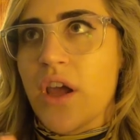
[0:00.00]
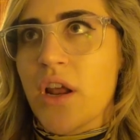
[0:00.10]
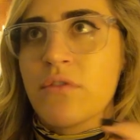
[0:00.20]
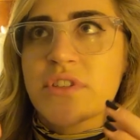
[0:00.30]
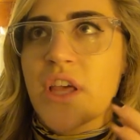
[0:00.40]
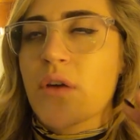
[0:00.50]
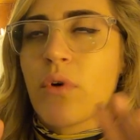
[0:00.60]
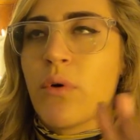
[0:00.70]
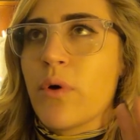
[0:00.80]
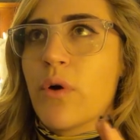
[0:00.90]
And I was like,
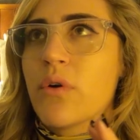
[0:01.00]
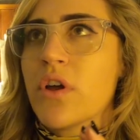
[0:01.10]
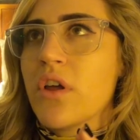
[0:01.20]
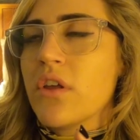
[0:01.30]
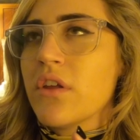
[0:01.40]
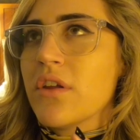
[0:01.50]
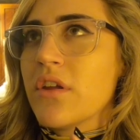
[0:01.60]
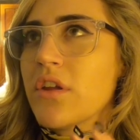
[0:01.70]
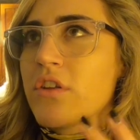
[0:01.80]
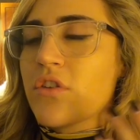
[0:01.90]
whoa, whoa,
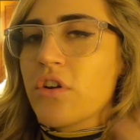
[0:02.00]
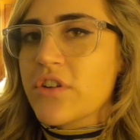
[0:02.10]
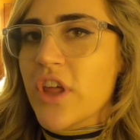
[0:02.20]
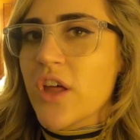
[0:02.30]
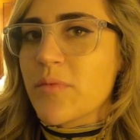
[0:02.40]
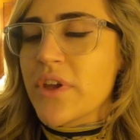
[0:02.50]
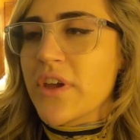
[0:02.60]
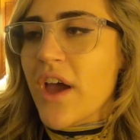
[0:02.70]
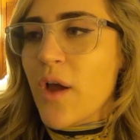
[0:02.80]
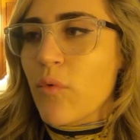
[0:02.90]
whoa. So you're telling
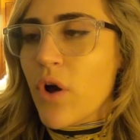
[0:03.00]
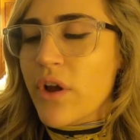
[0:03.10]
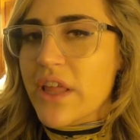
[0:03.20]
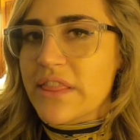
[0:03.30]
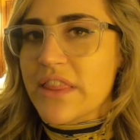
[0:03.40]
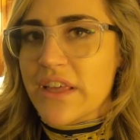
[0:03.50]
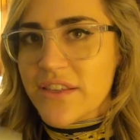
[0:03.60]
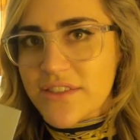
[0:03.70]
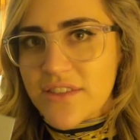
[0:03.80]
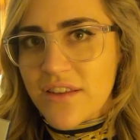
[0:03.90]
me I won't get
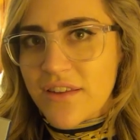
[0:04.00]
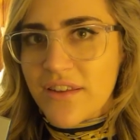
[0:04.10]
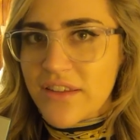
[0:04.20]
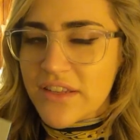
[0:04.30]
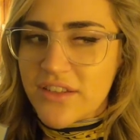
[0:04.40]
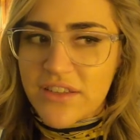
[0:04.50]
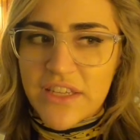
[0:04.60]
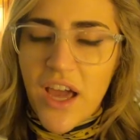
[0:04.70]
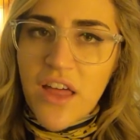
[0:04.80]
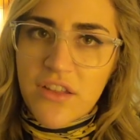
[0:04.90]
this until
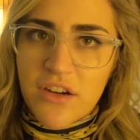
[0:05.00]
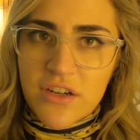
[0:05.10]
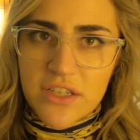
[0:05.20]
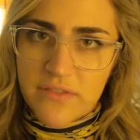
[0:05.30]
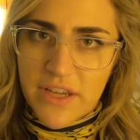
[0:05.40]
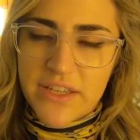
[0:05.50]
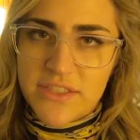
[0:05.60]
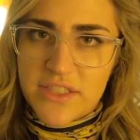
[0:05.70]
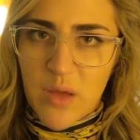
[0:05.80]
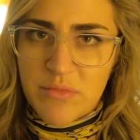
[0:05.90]
the other
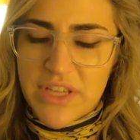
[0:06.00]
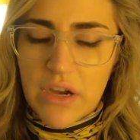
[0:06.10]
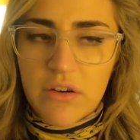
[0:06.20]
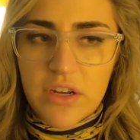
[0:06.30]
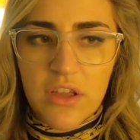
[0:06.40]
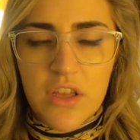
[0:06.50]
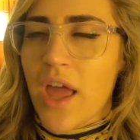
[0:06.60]
device comes out?